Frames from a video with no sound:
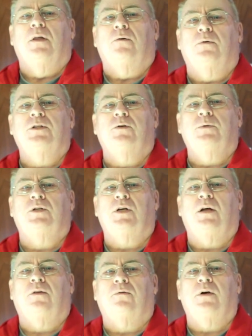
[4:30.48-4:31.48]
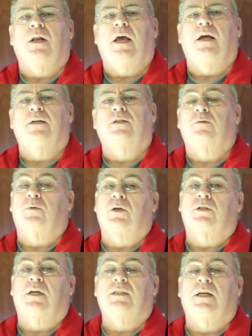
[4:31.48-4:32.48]
The reason we say 3 days is
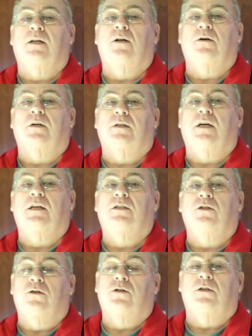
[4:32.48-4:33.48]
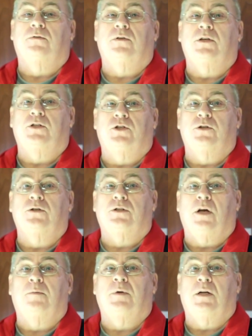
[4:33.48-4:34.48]
because that's how long it takes usually for the
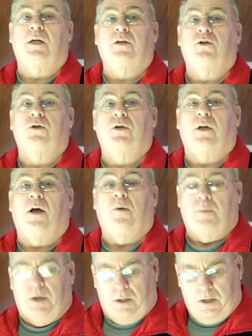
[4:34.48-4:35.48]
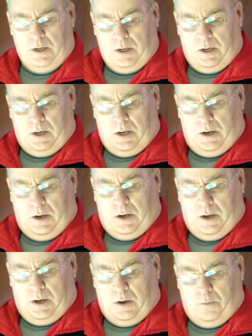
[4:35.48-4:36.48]
insurance company to get to you to help you.
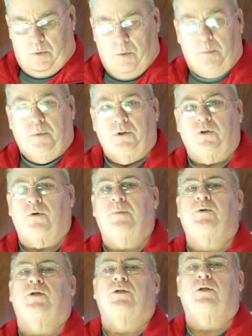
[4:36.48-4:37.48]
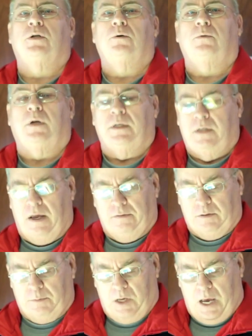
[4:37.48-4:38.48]
We want prescriptions. We like to
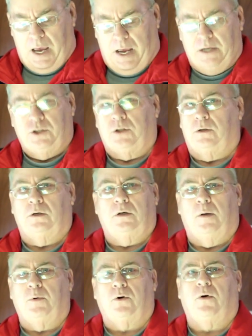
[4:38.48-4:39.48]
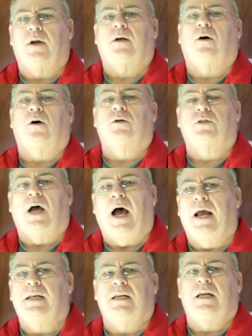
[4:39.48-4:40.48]
have some cash, a couple of credit cards,
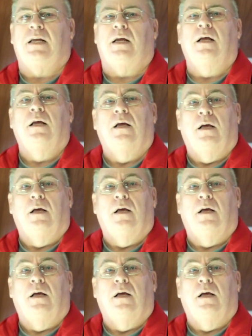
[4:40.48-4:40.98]
ID,